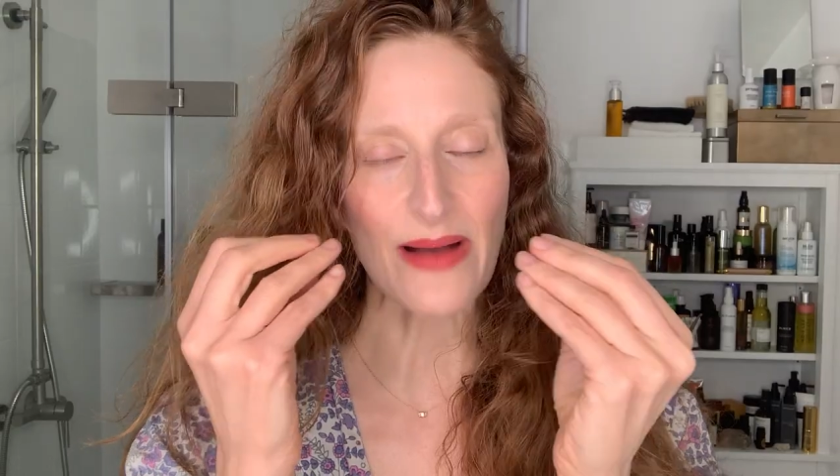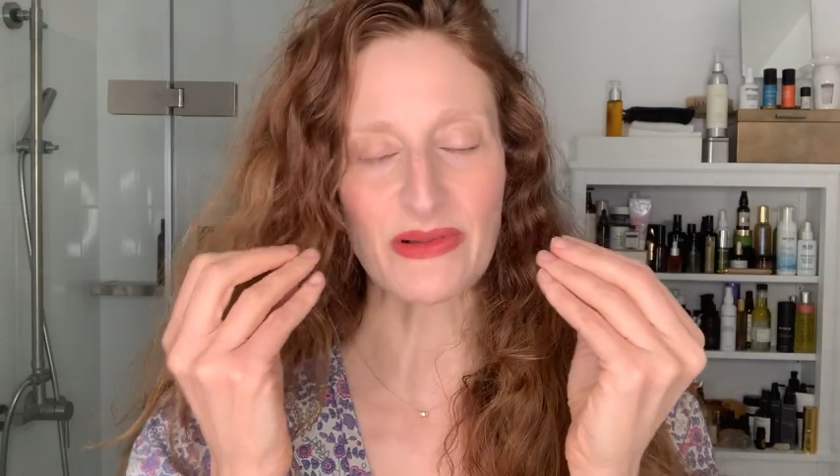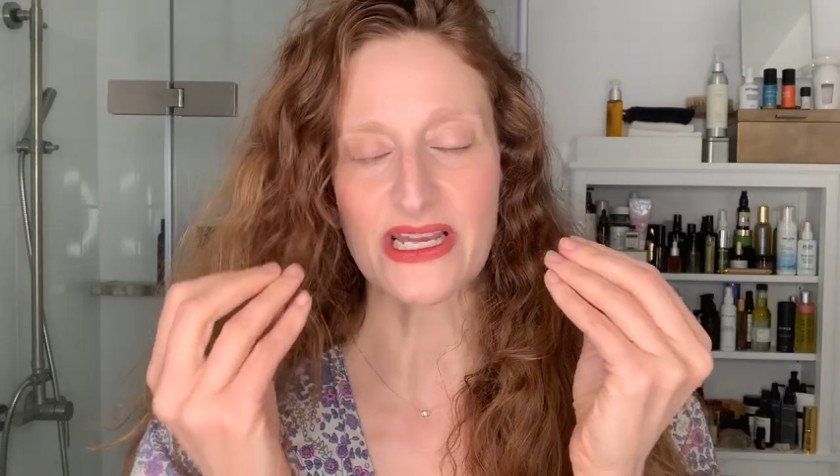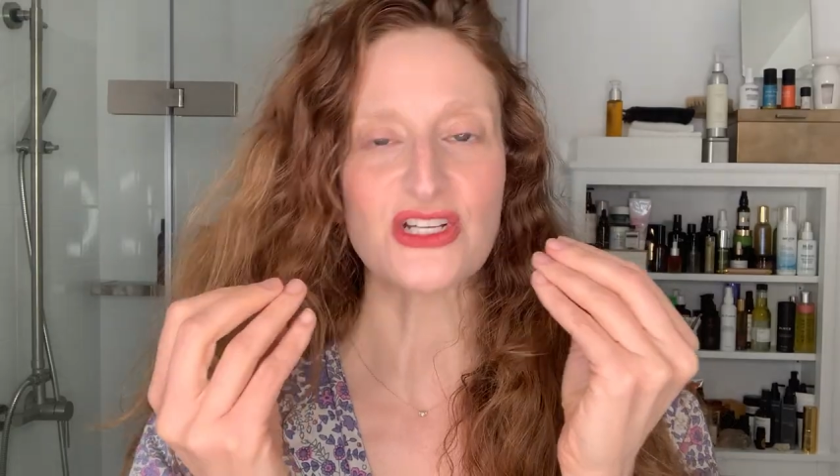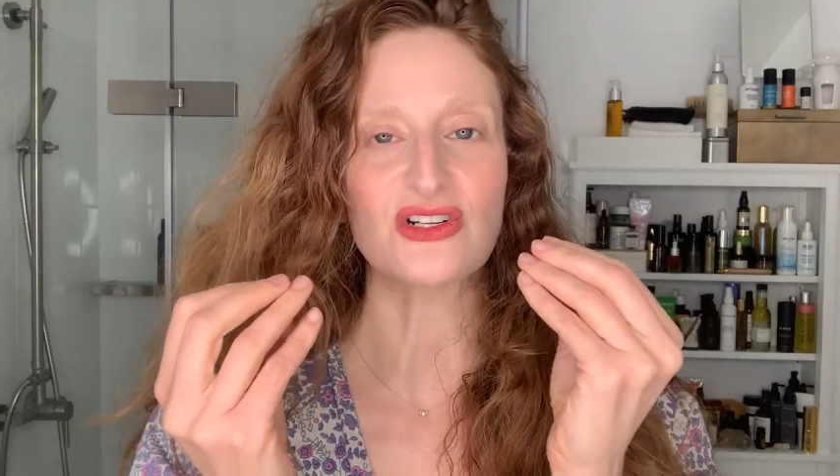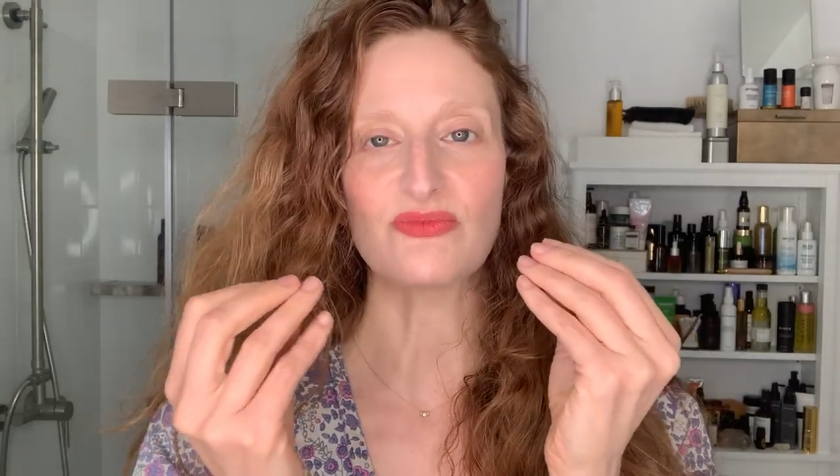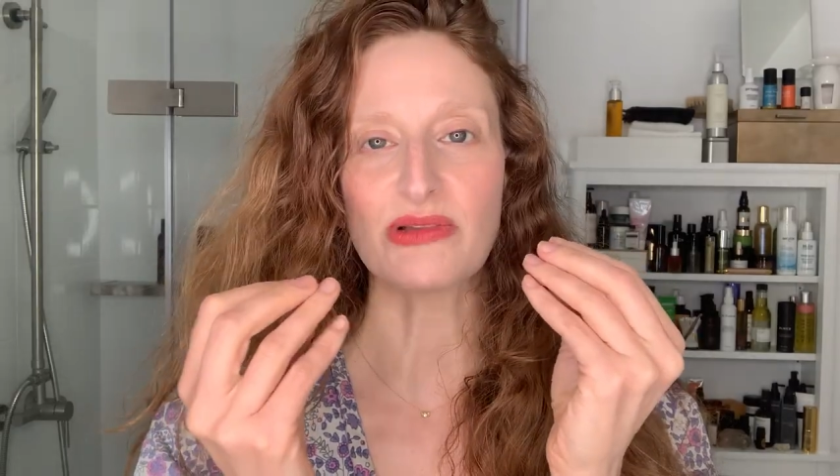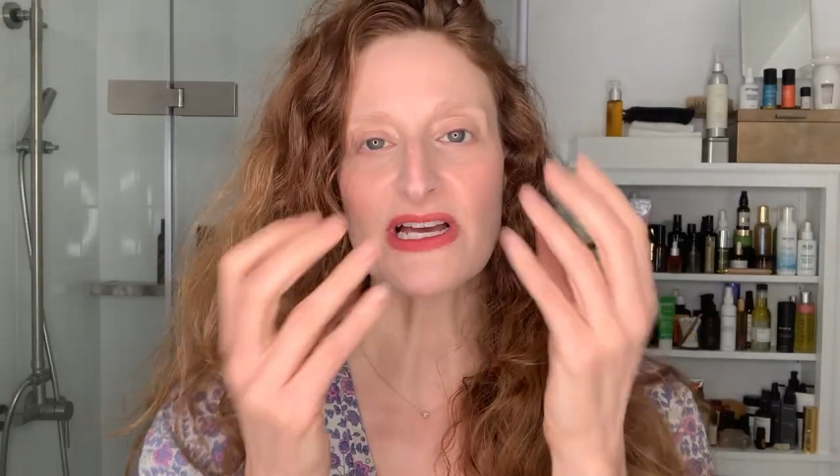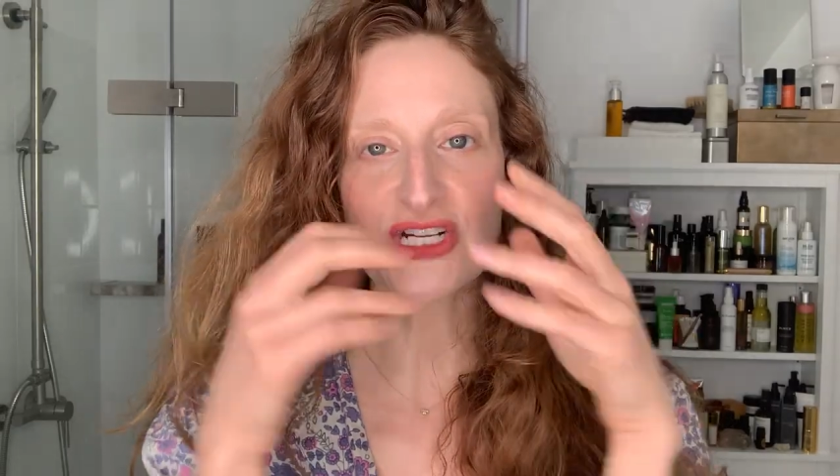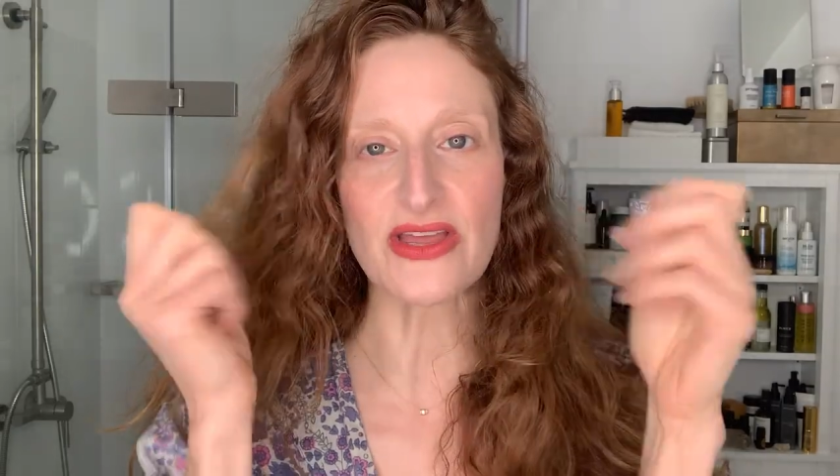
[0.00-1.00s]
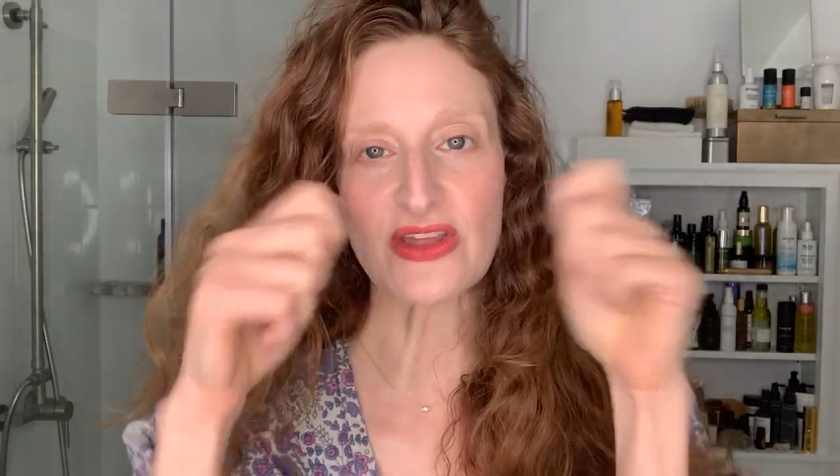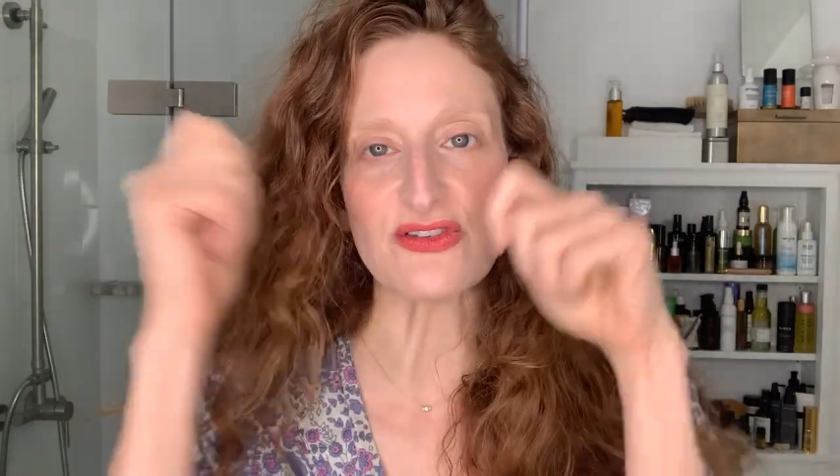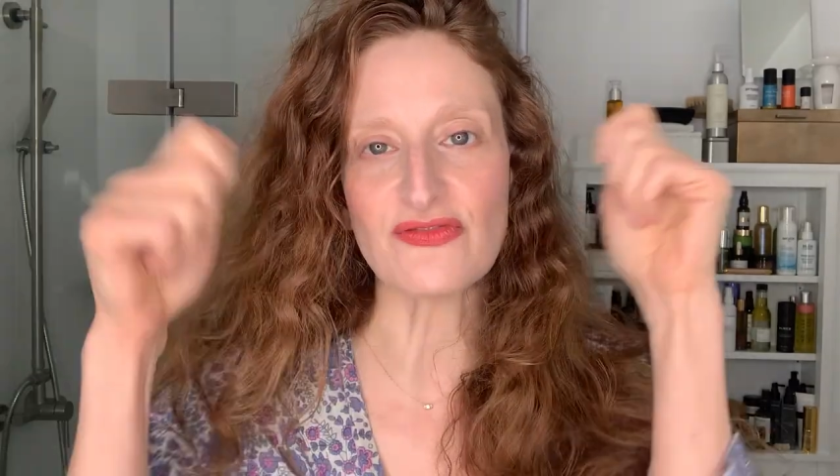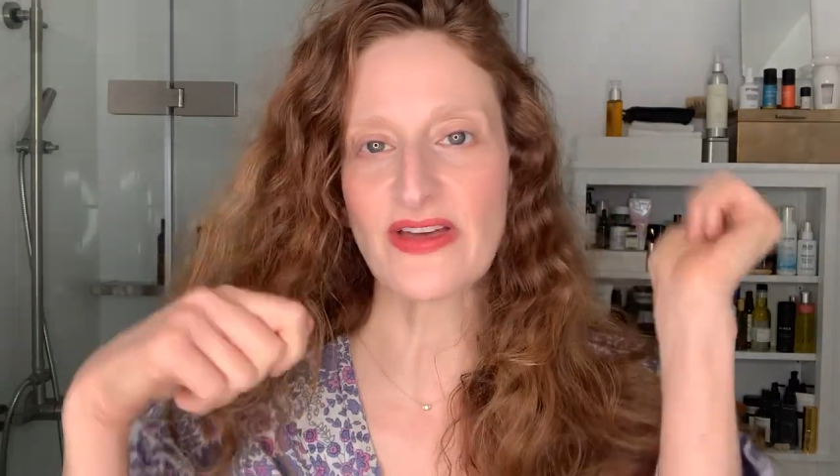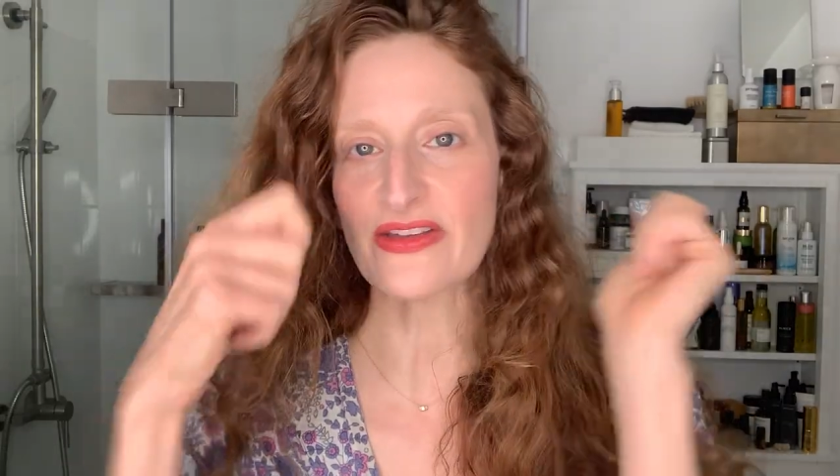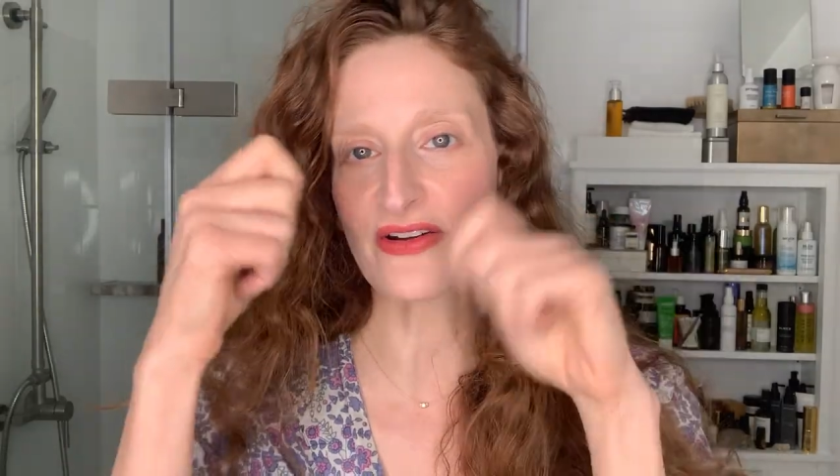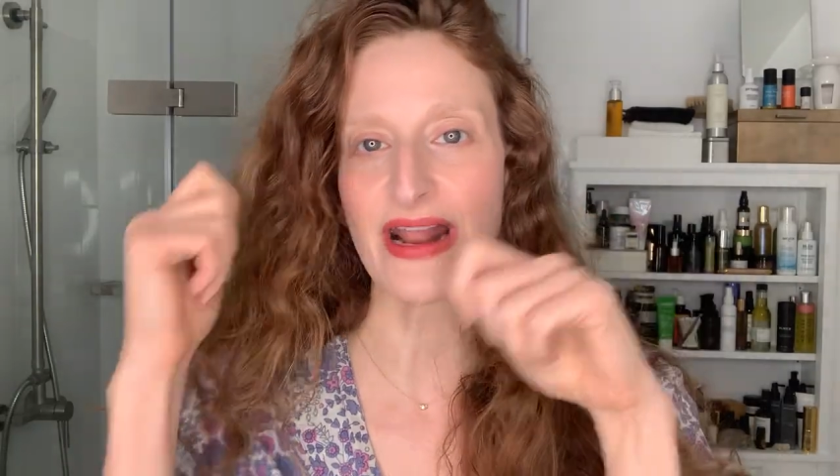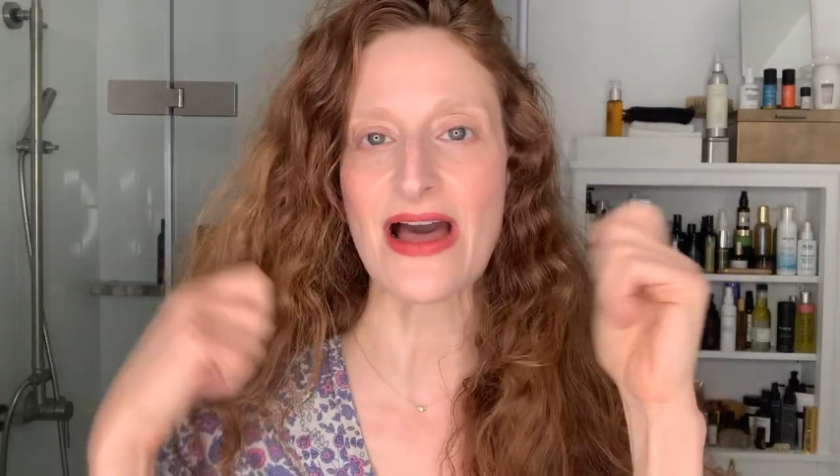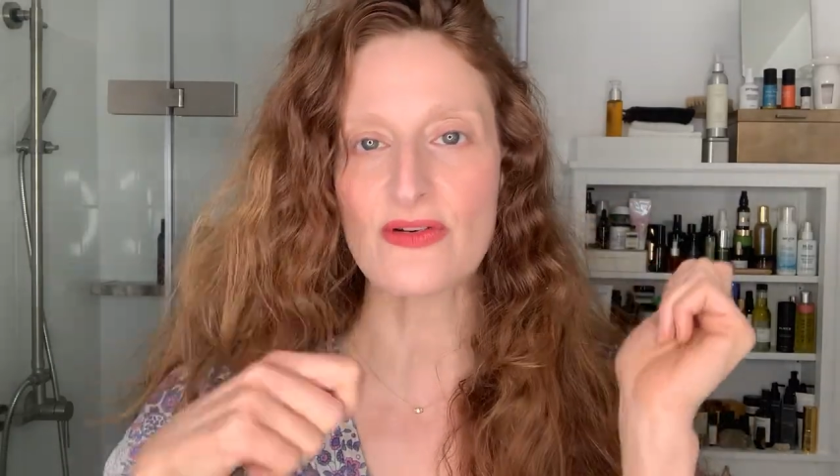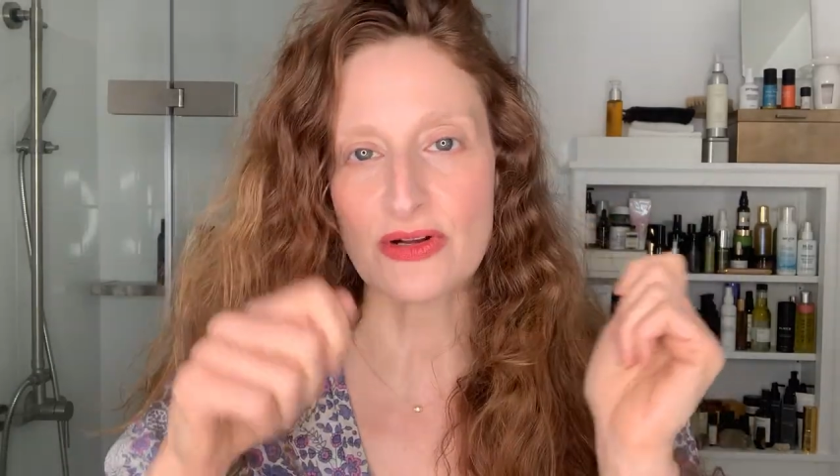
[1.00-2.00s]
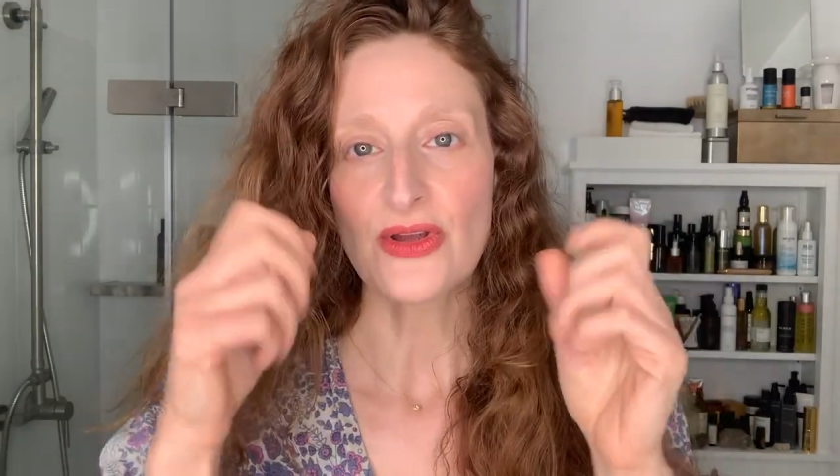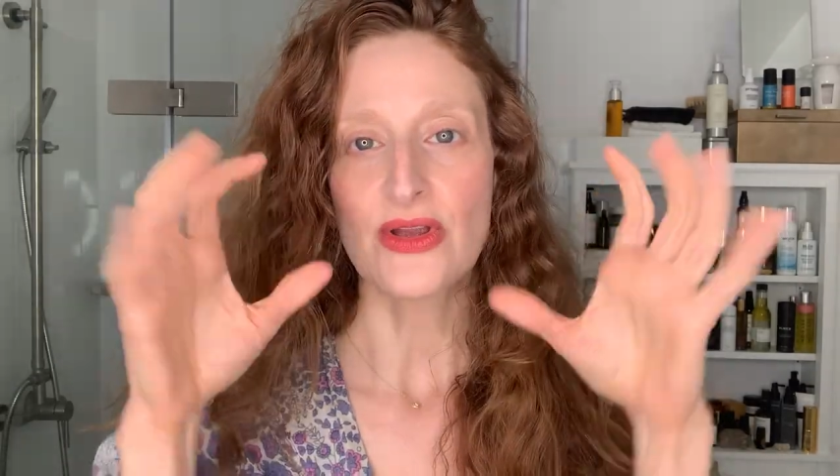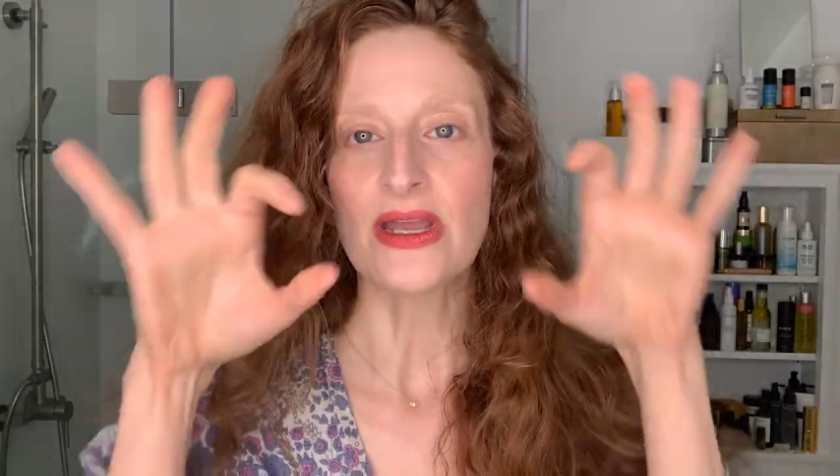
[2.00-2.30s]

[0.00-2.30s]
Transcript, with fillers: application of blush and then you feather it out